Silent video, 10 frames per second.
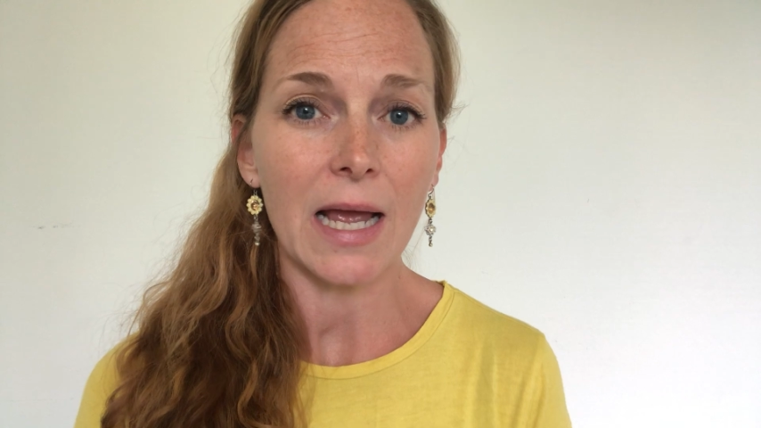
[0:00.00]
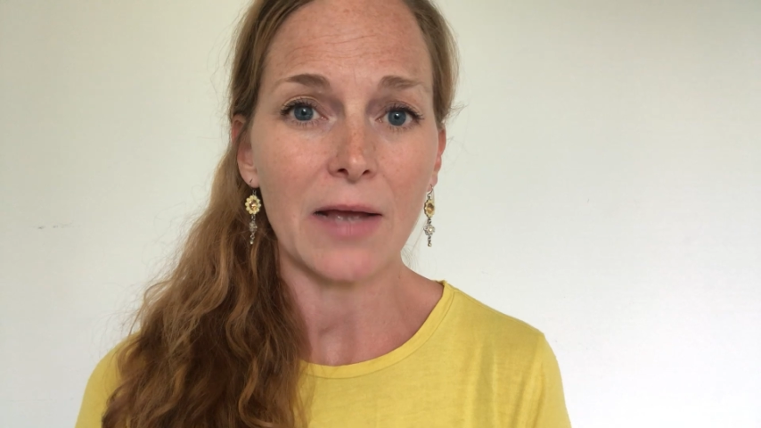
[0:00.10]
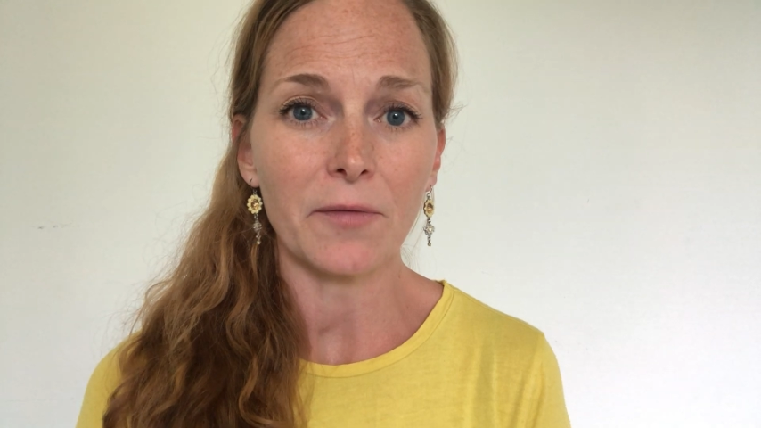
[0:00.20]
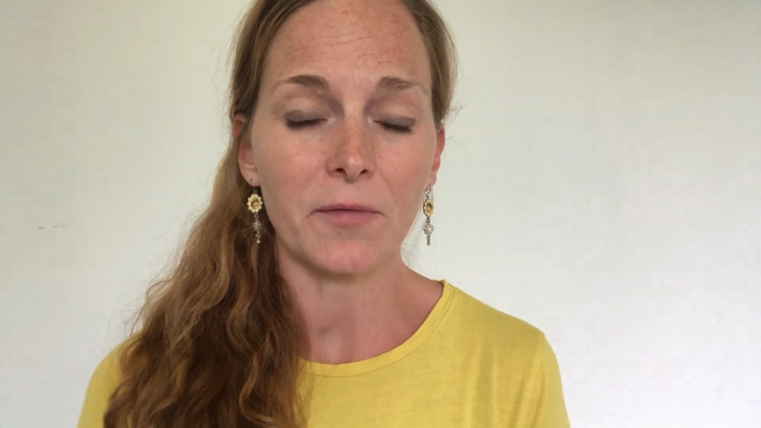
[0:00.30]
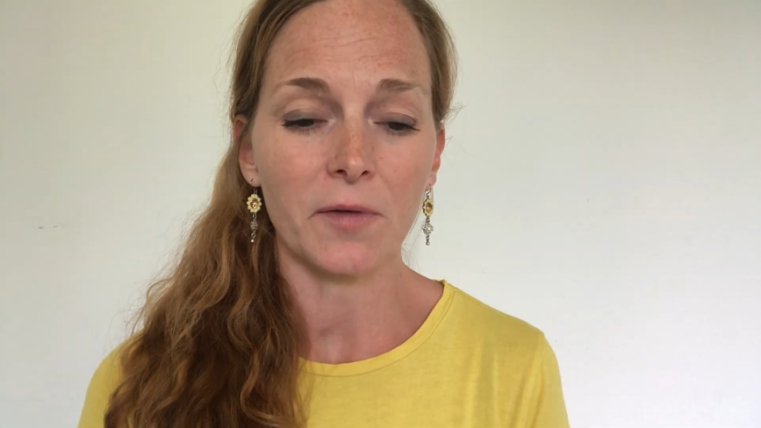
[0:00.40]

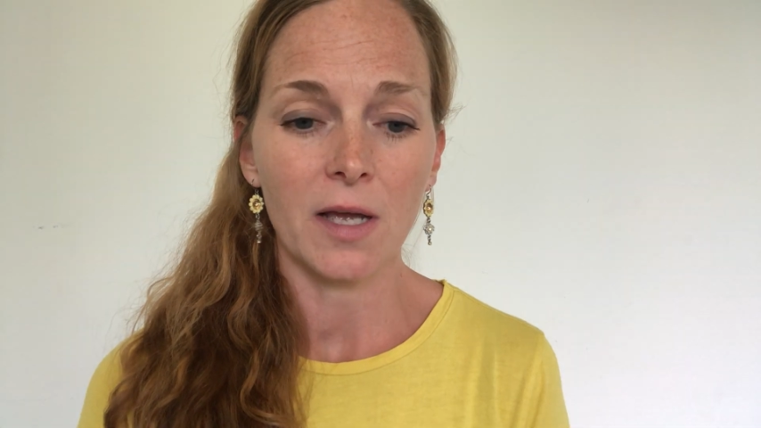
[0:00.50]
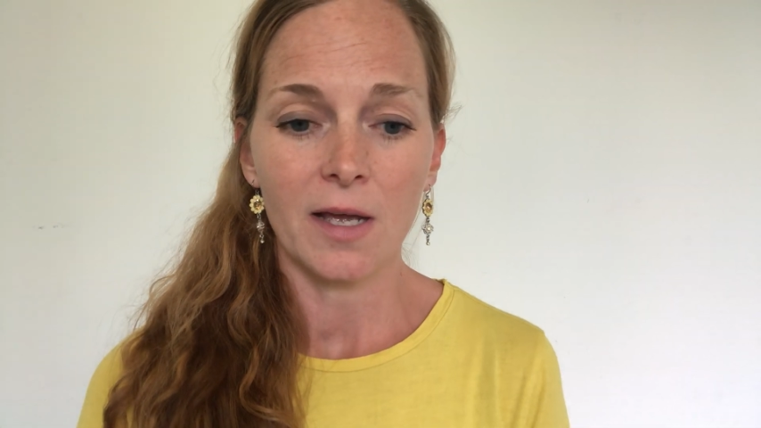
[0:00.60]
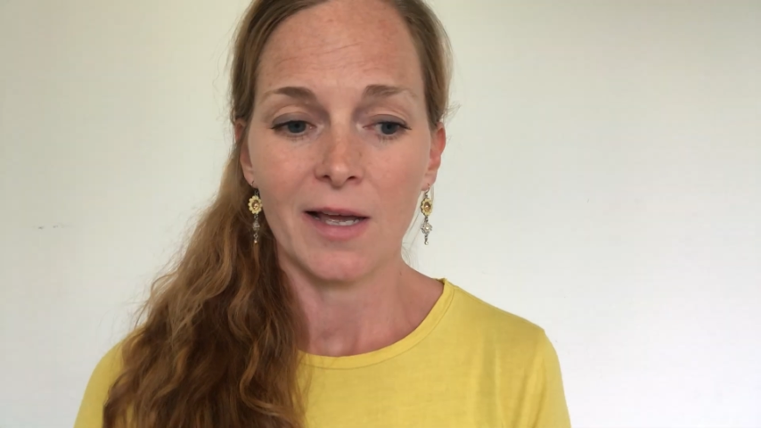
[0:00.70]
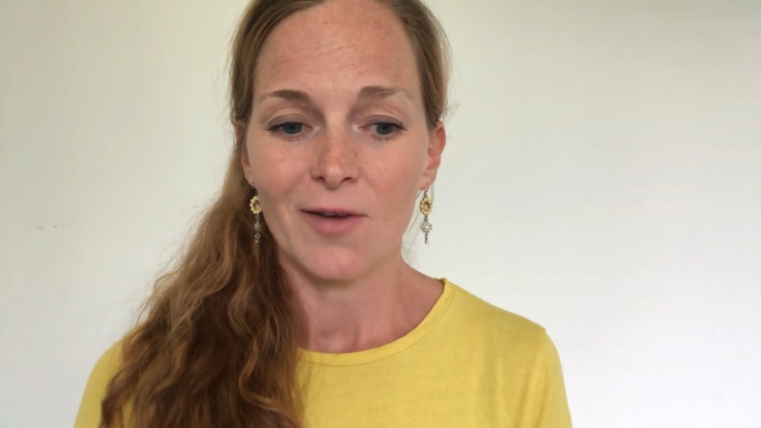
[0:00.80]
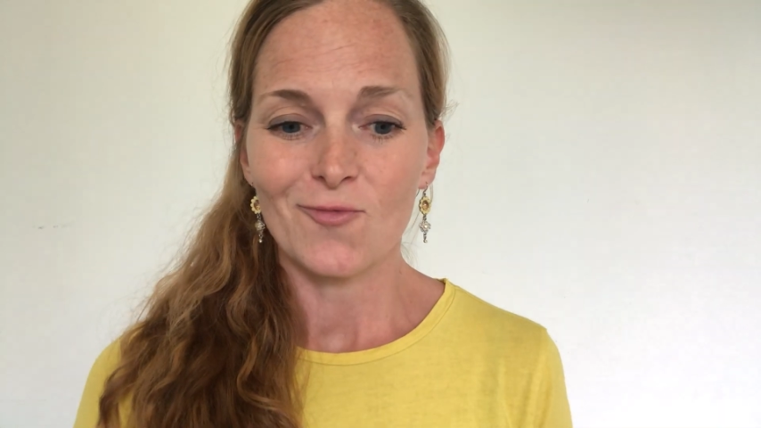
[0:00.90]
have
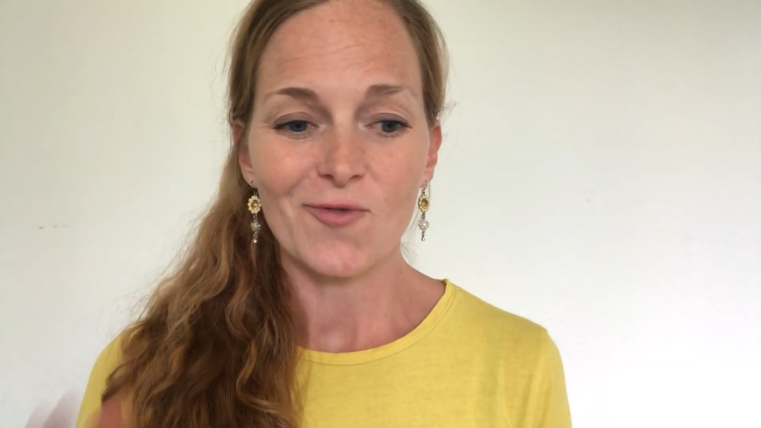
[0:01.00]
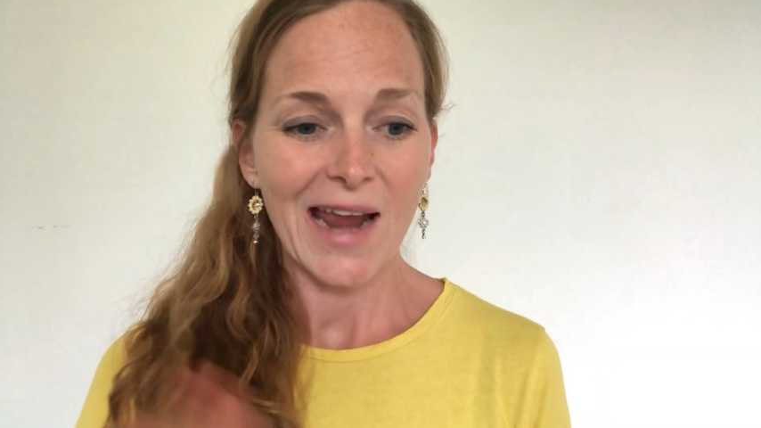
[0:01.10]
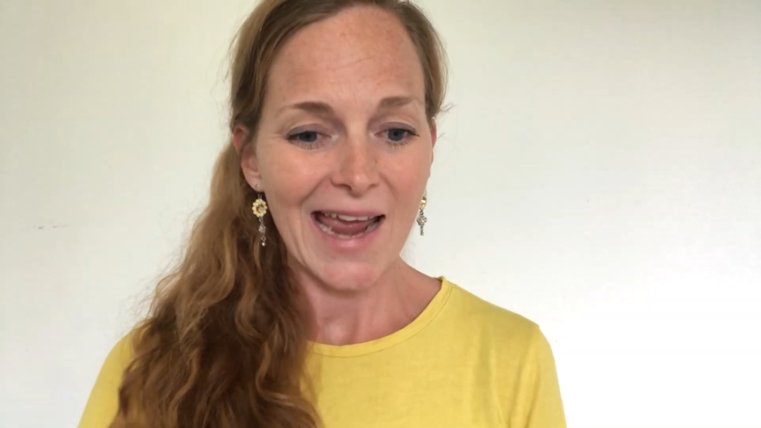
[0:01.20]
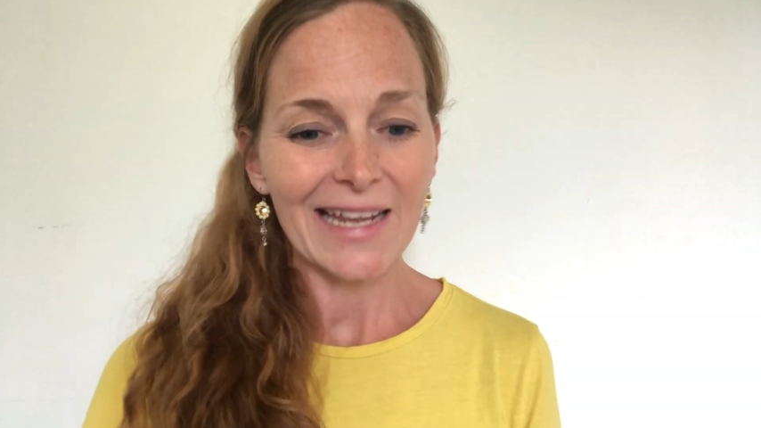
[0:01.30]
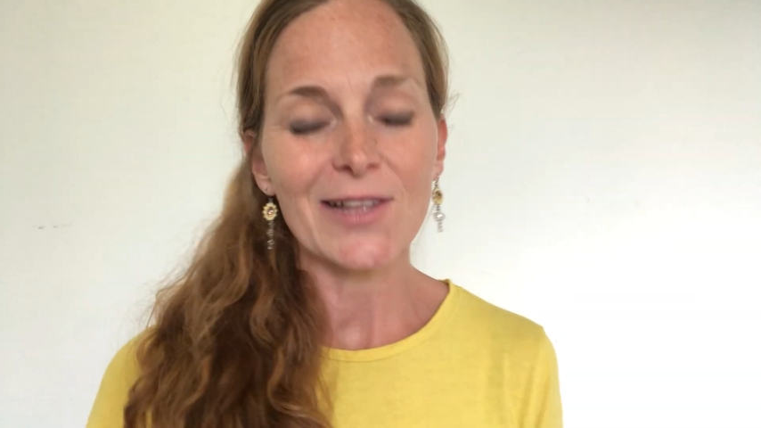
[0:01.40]

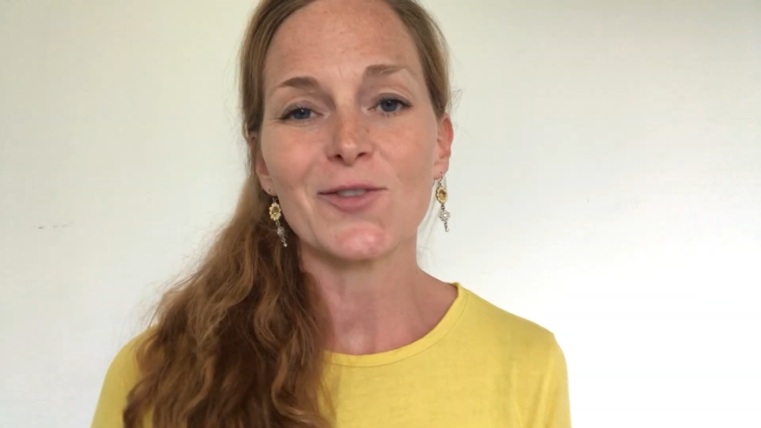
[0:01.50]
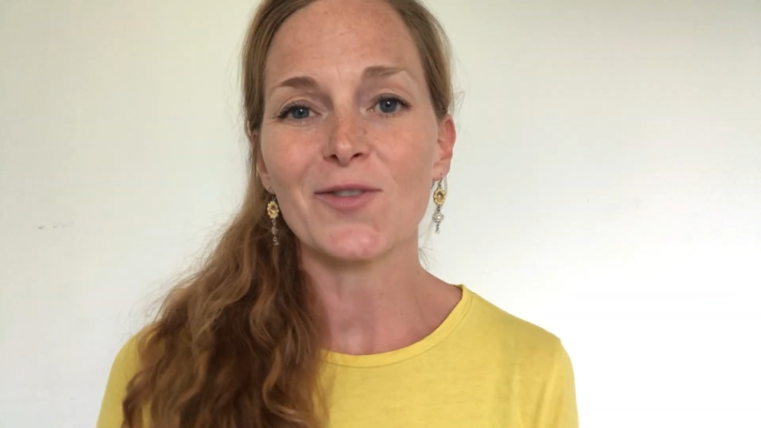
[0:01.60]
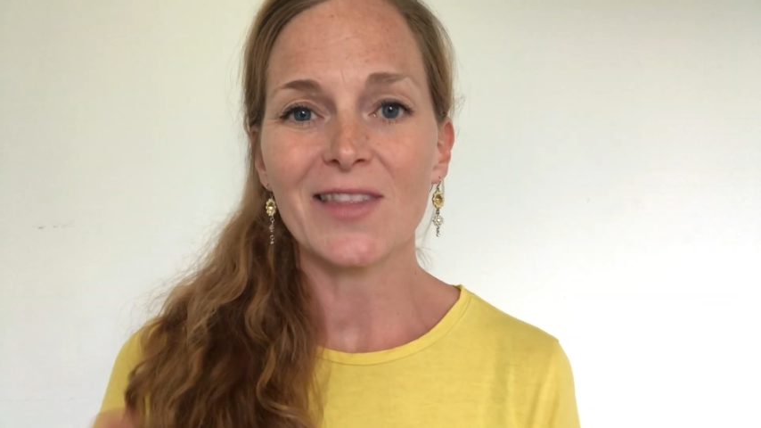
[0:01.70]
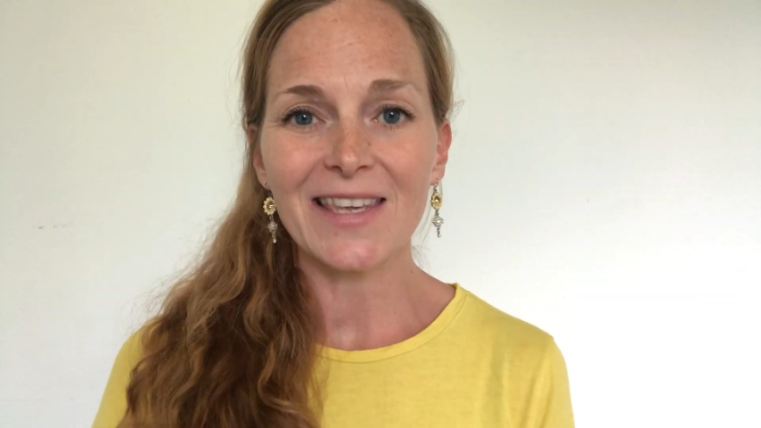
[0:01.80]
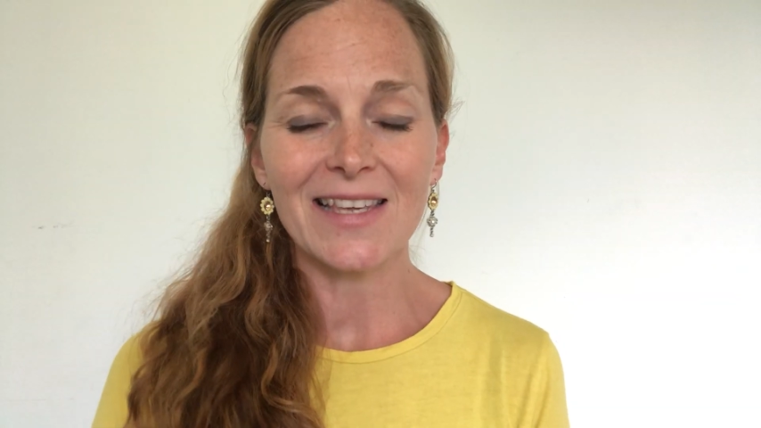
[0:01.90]
ran
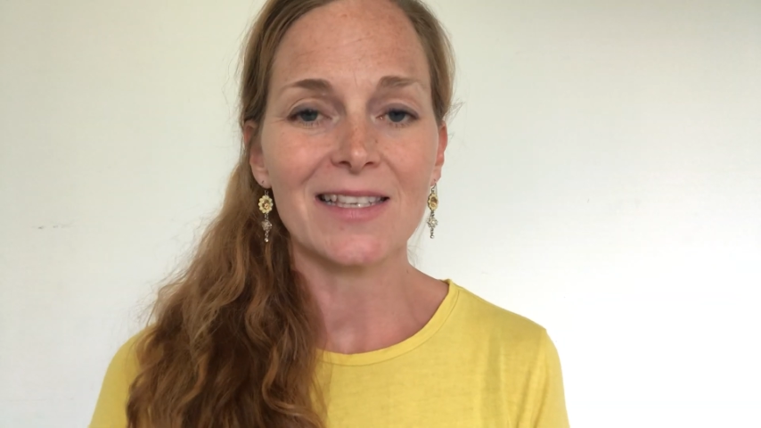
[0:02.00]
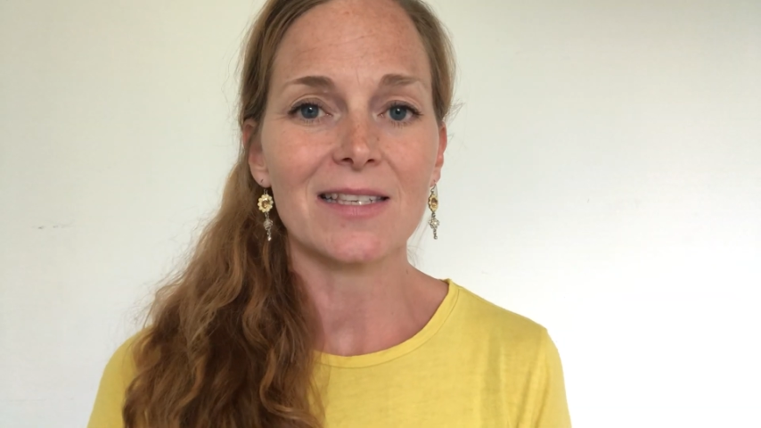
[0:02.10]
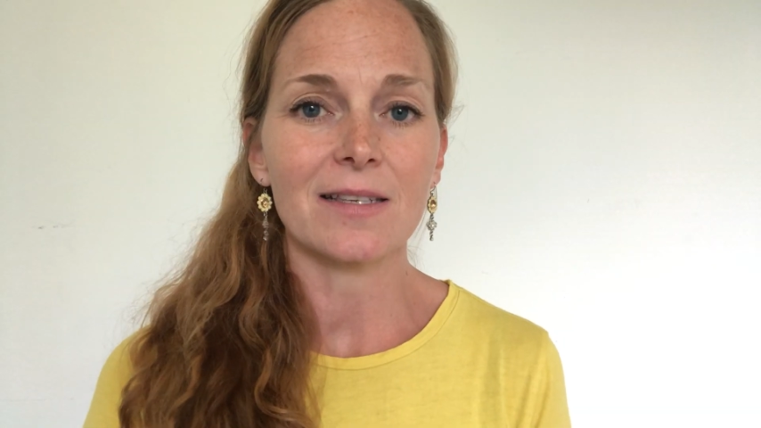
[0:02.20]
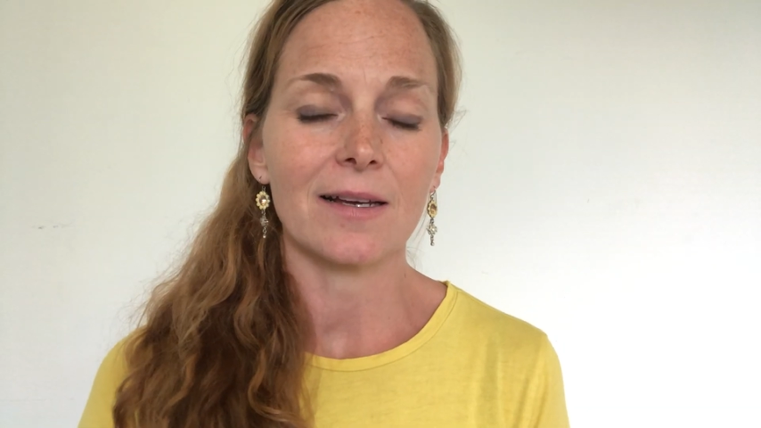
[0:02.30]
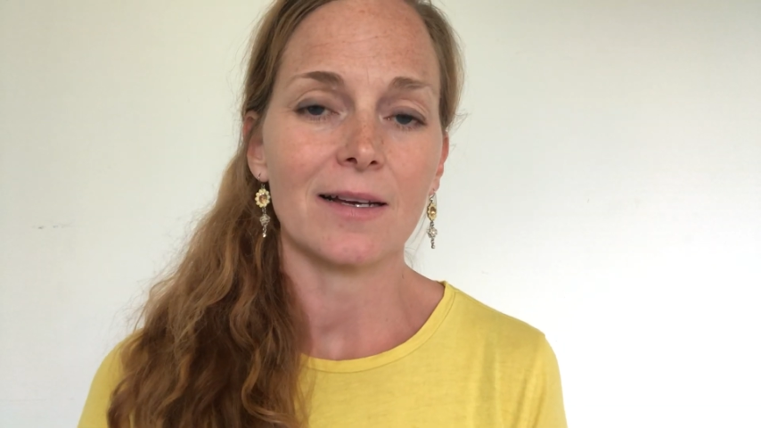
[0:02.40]
into
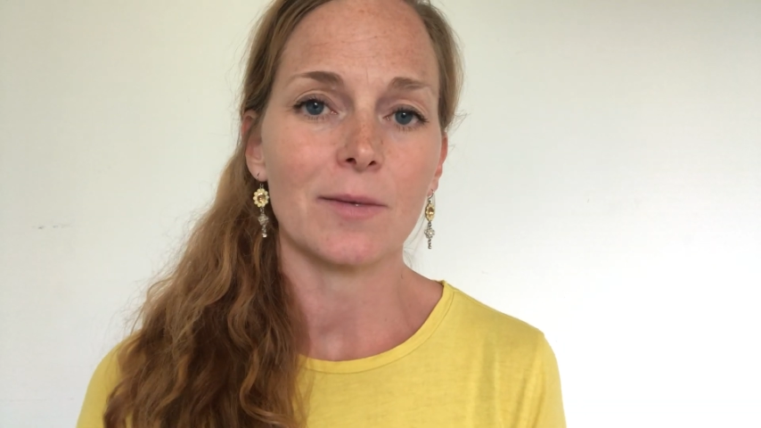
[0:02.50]
these